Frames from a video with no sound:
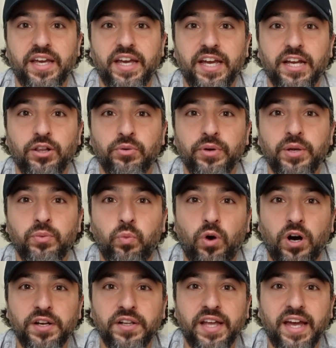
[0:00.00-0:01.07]
Hillary
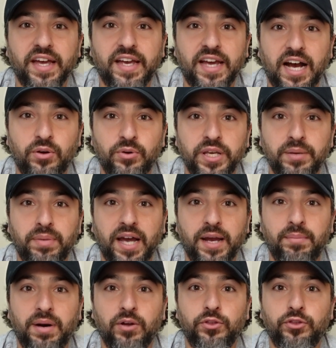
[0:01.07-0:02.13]
won that county by
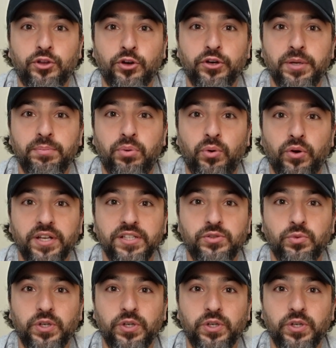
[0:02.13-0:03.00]
about 30 points,